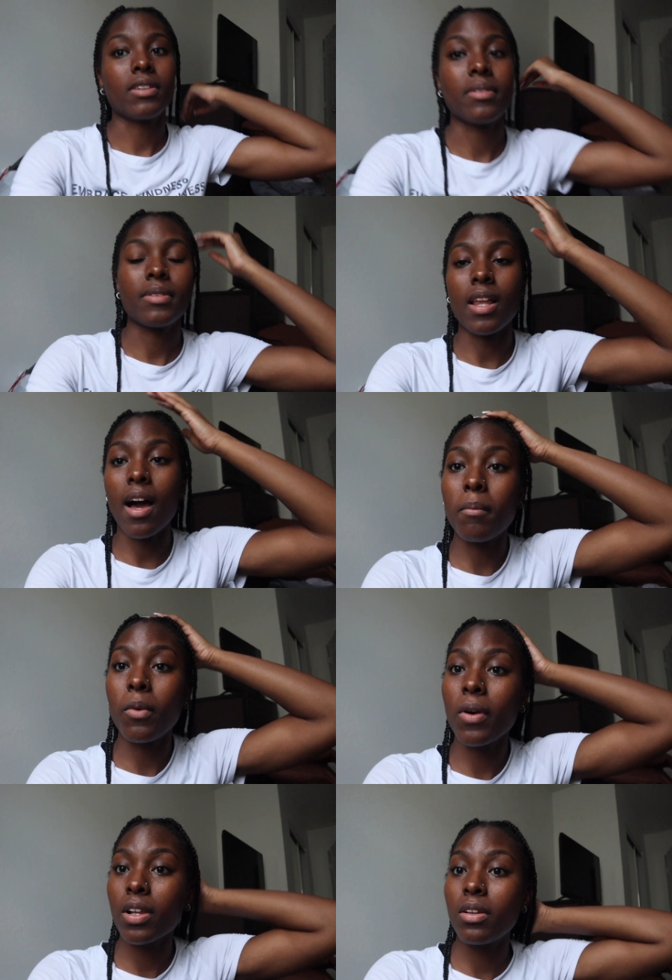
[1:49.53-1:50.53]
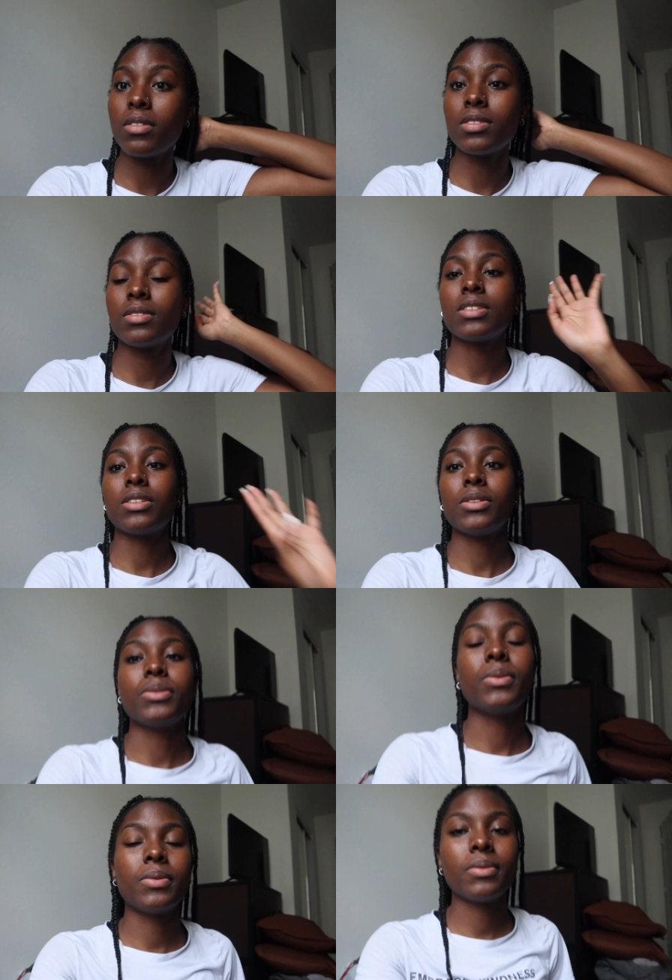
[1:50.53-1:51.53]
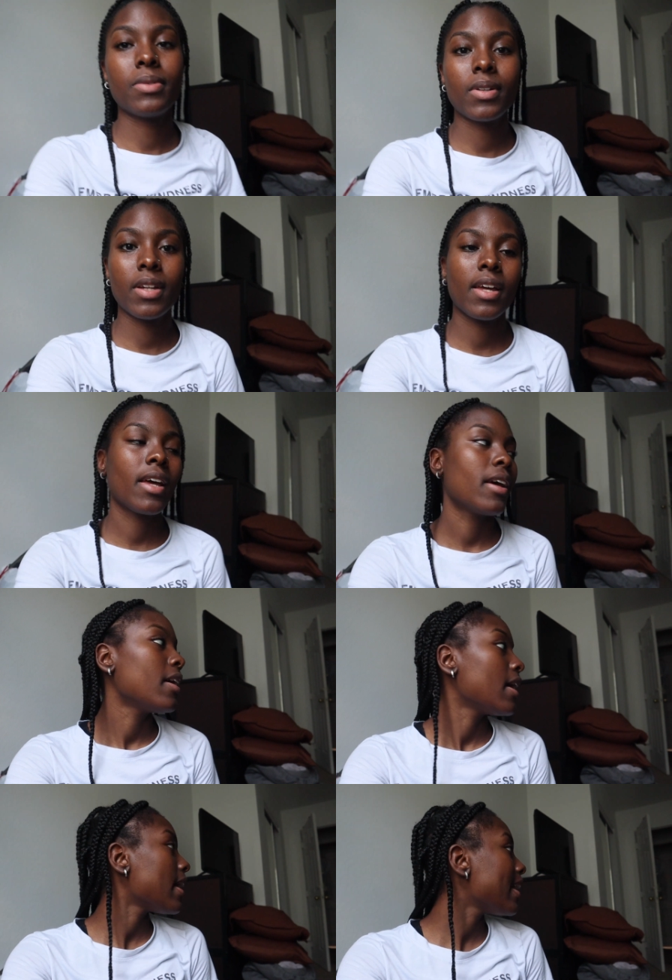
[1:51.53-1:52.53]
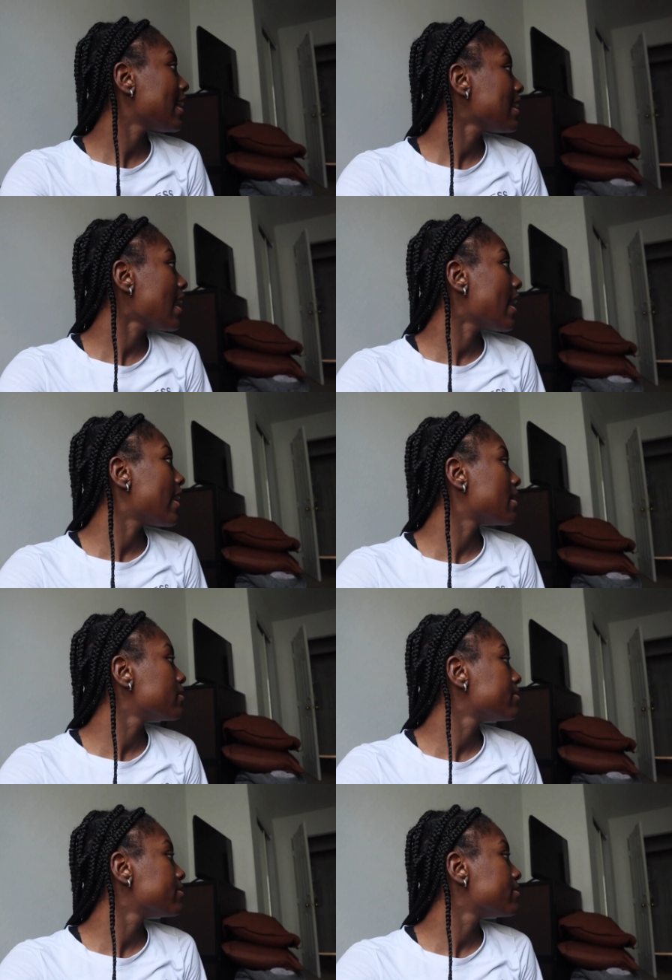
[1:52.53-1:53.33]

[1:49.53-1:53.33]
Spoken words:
a lot more clothes too. And yeah,